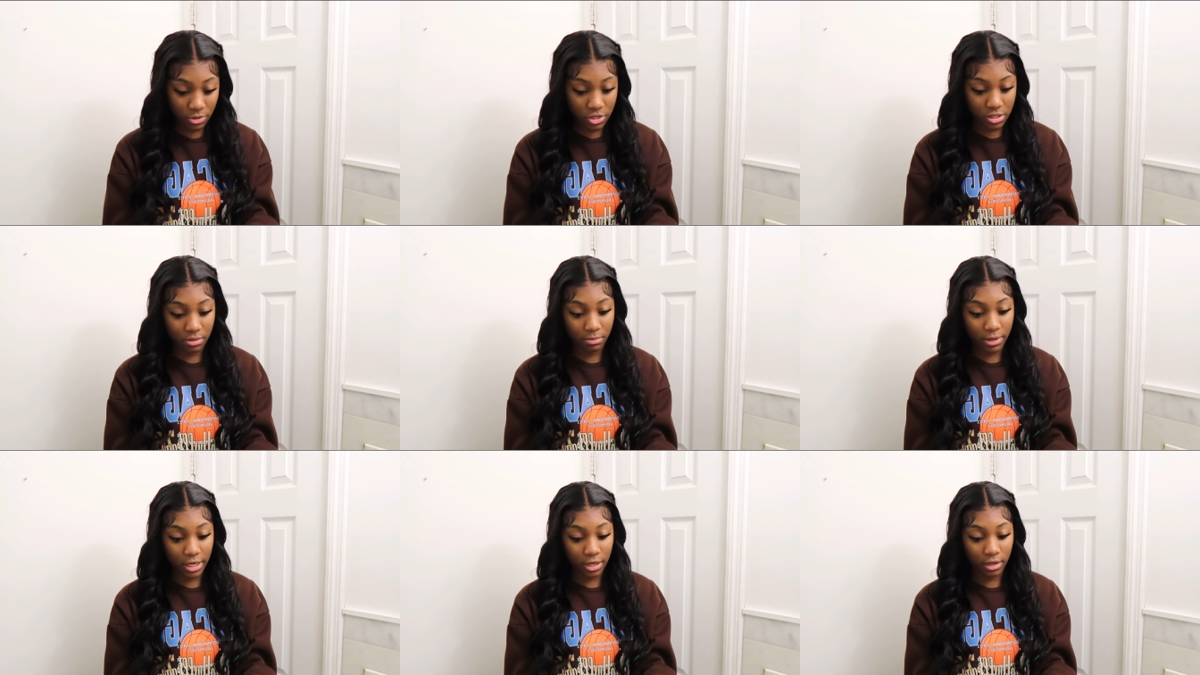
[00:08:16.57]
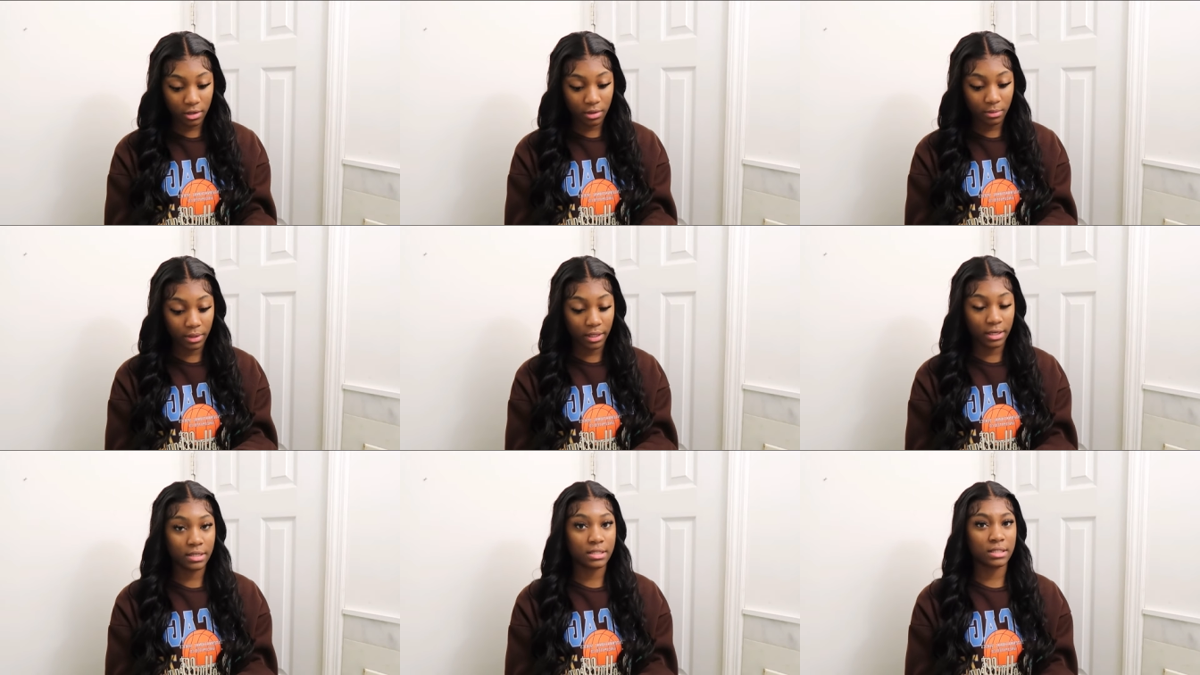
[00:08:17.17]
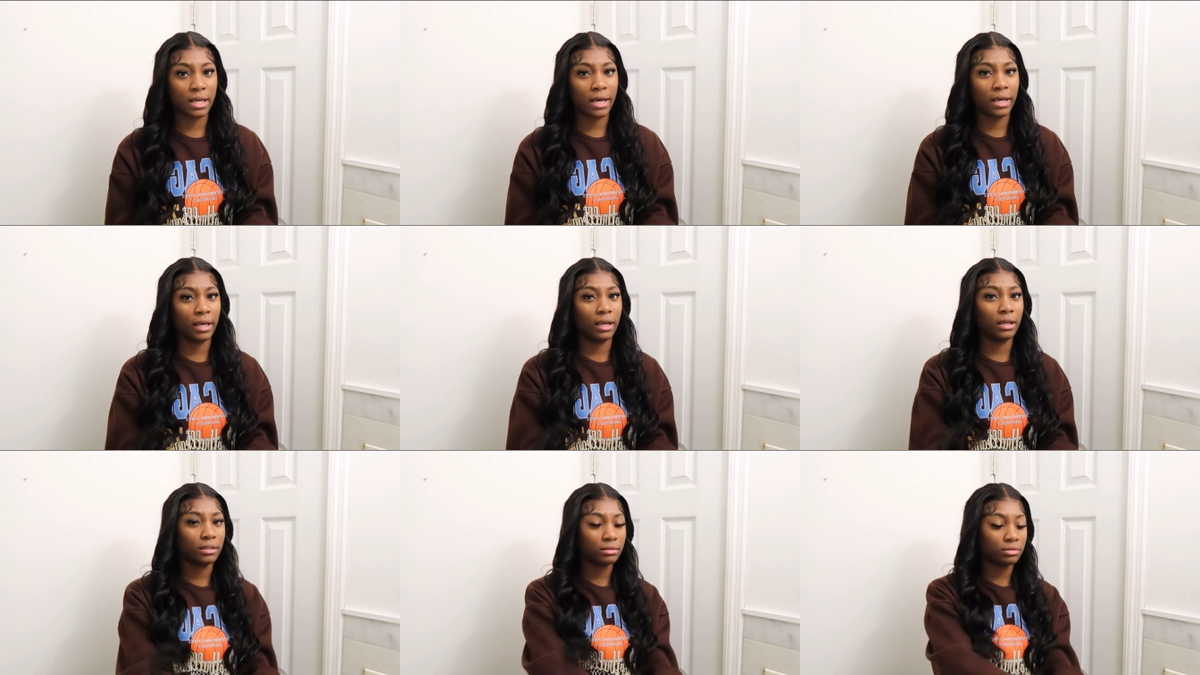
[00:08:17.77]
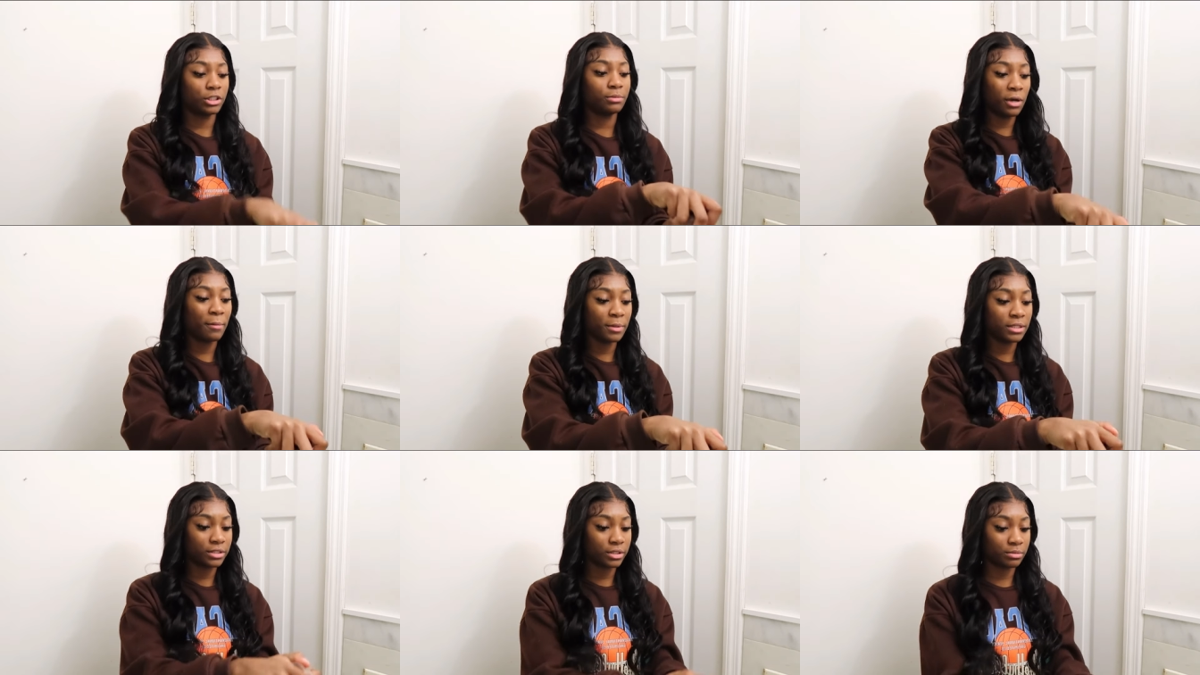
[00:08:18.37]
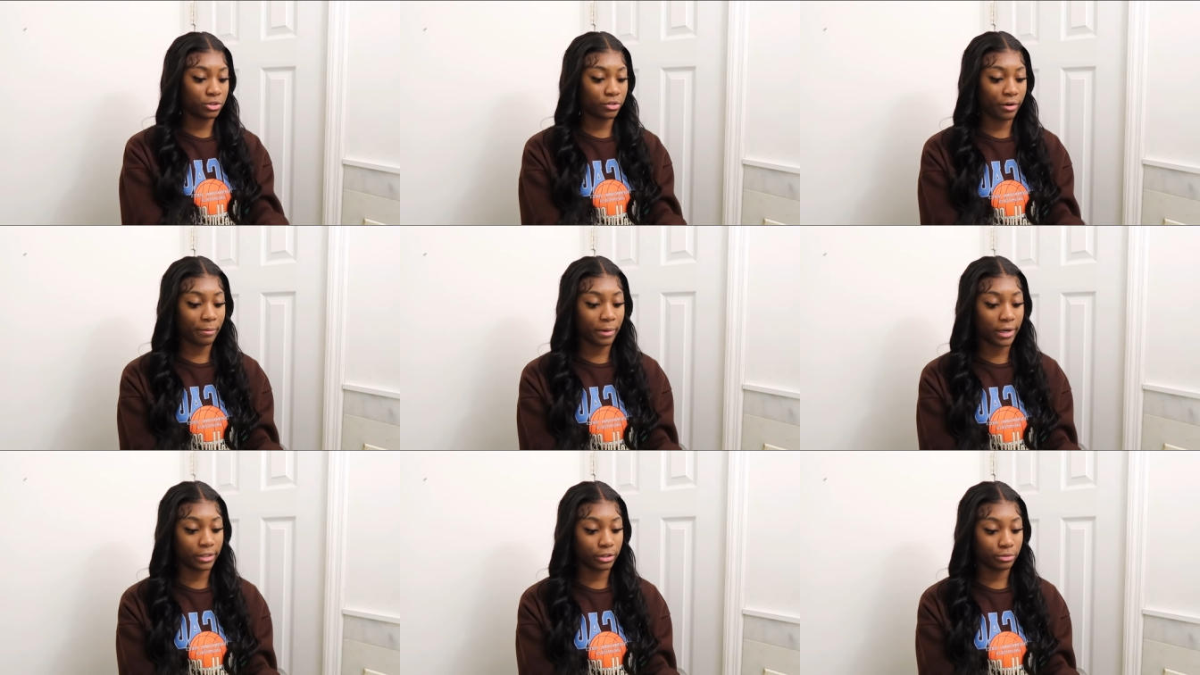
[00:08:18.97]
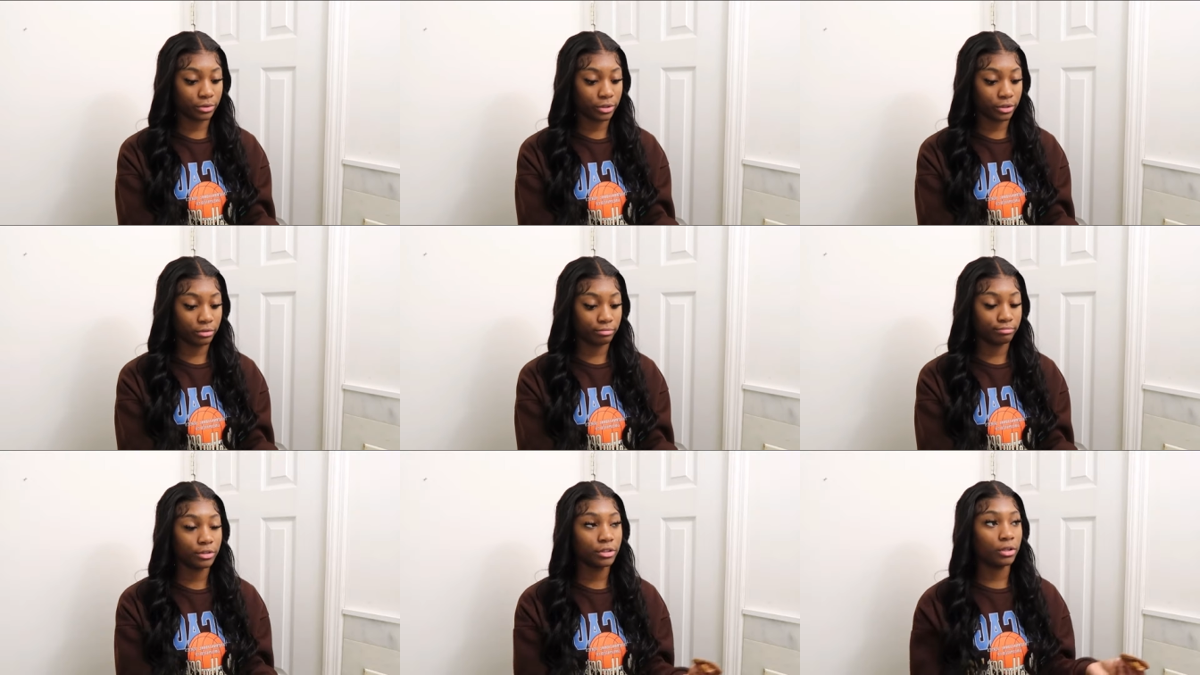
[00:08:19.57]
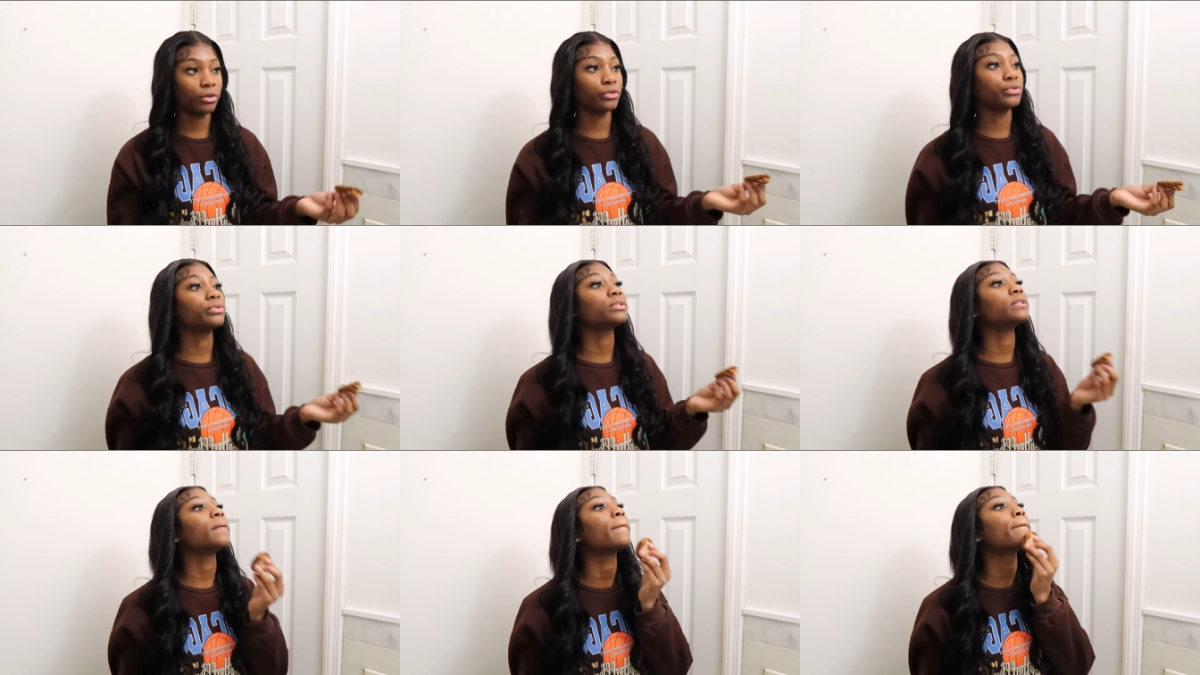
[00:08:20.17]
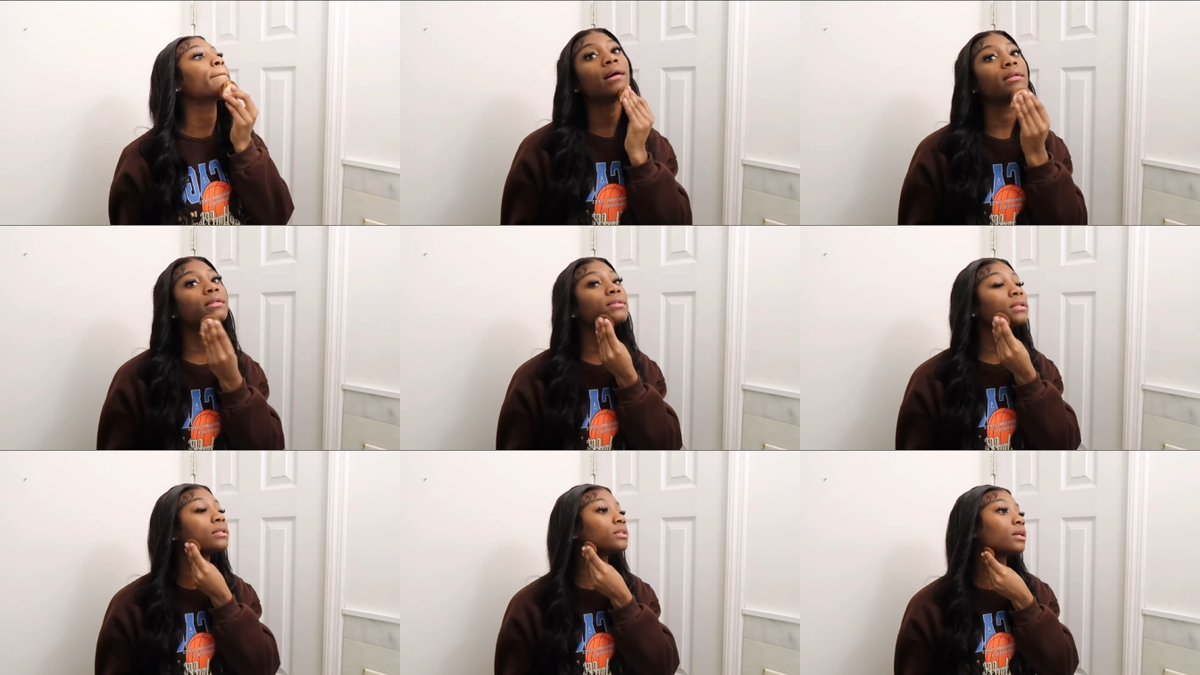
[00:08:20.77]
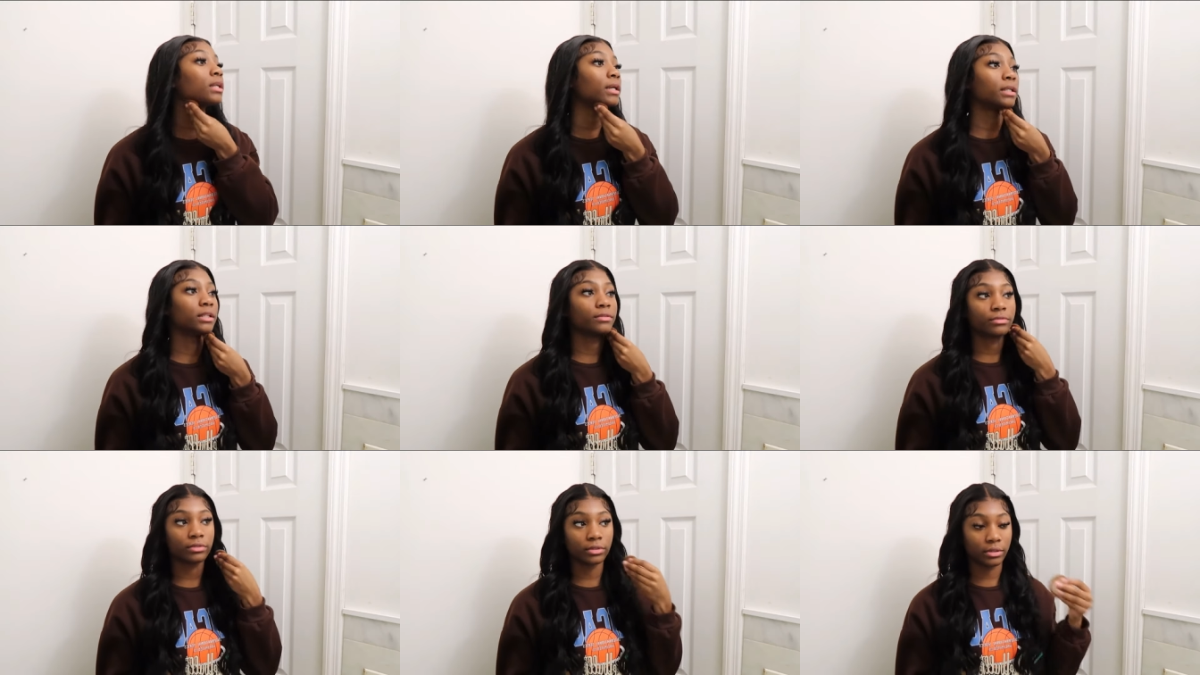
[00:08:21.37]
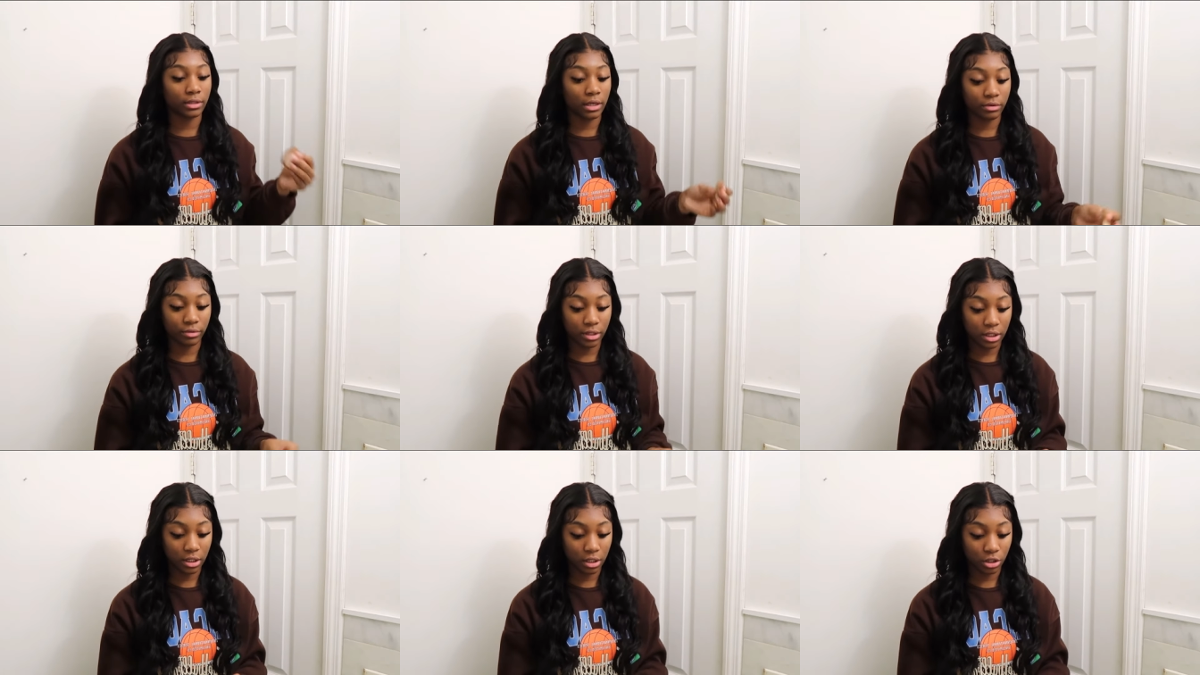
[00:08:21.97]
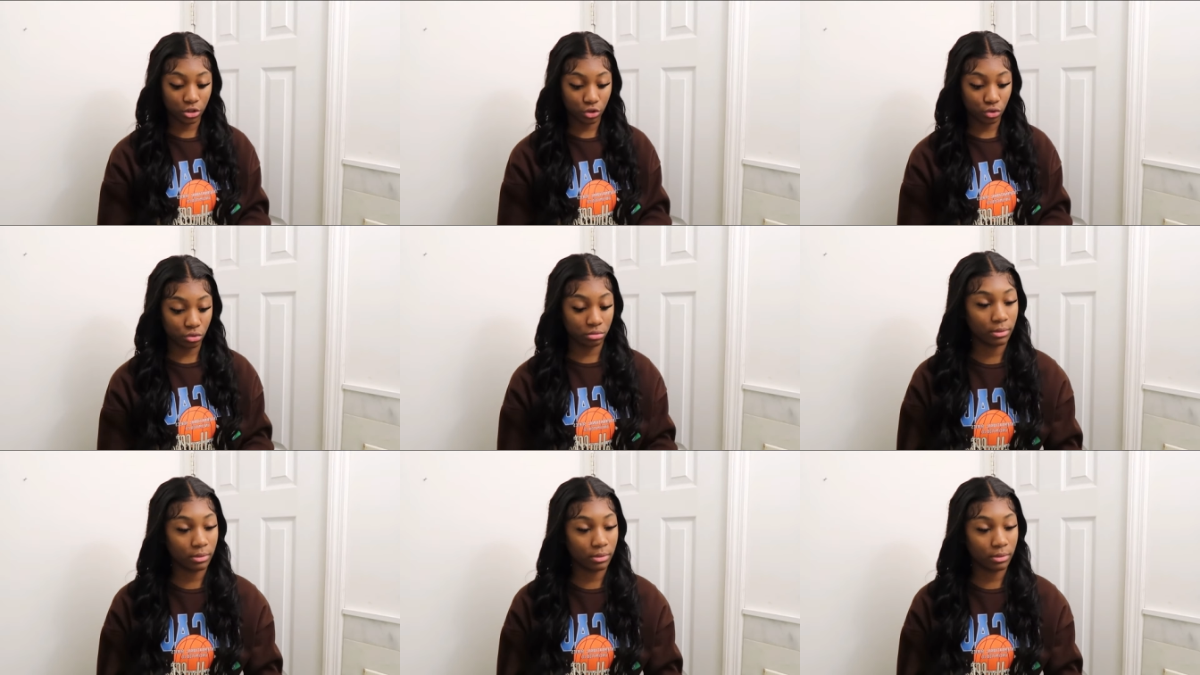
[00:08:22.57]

me some makeup and it's like she bought me some, so I might as well, you know, use them. I think that's all I need for her. I don't really need too